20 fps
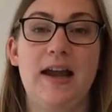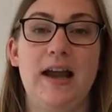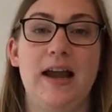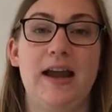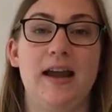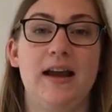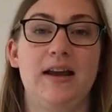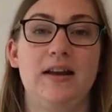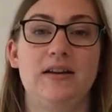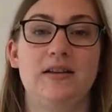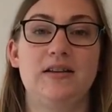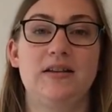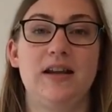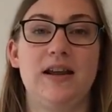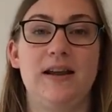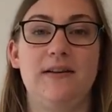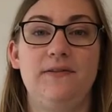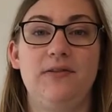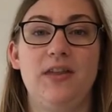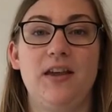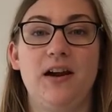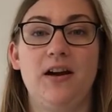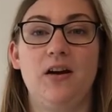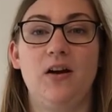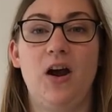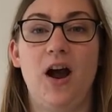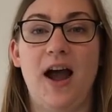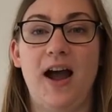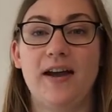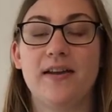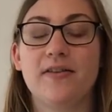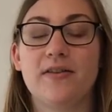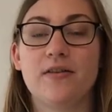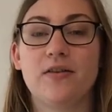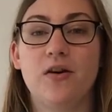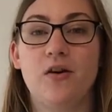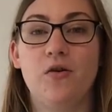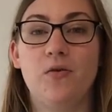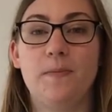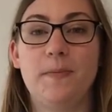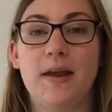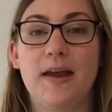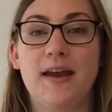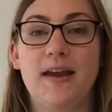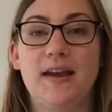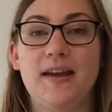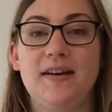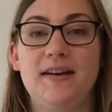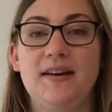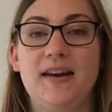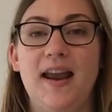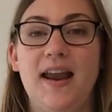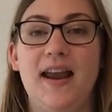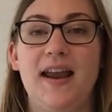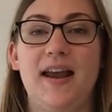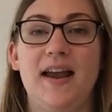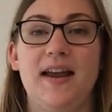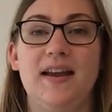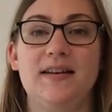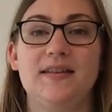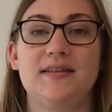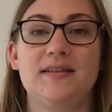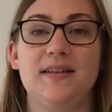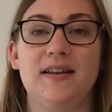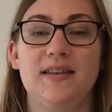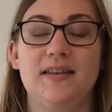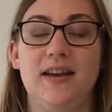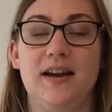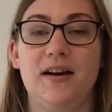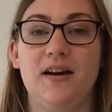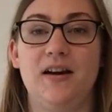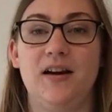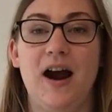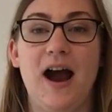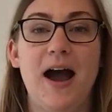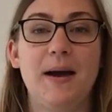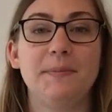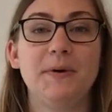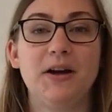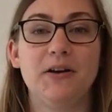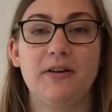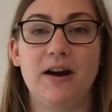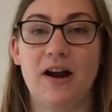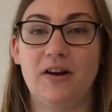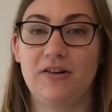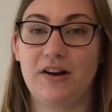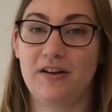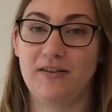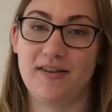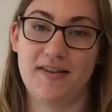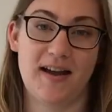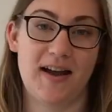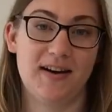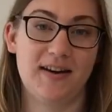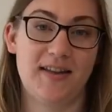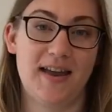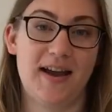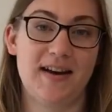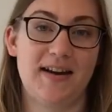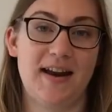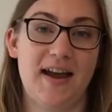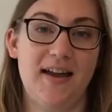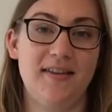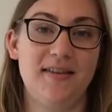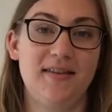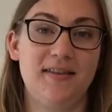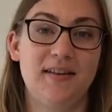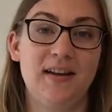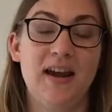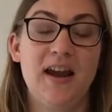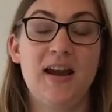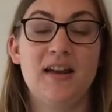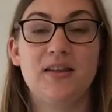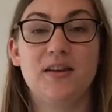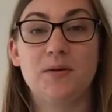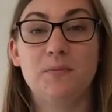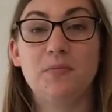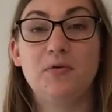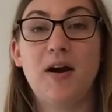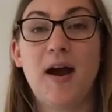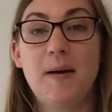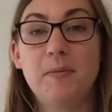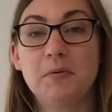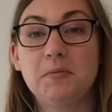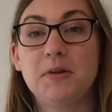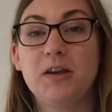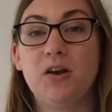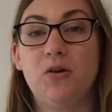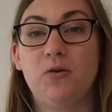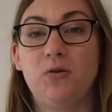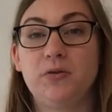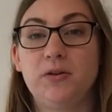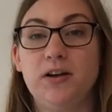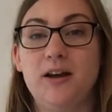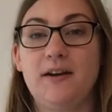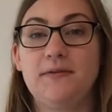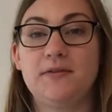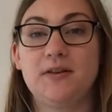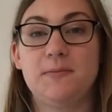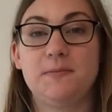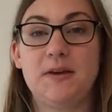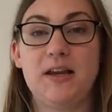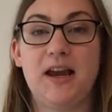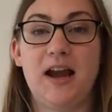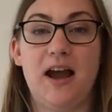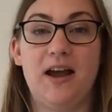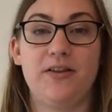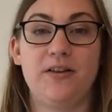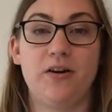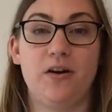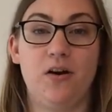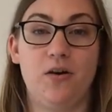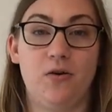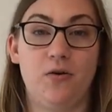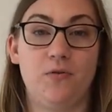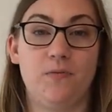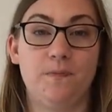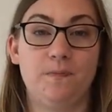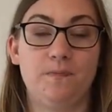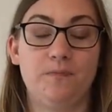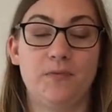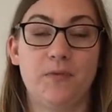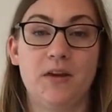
And if their eyes are open and they're hopping around outside of that nest, they're probably old enough to be on their own.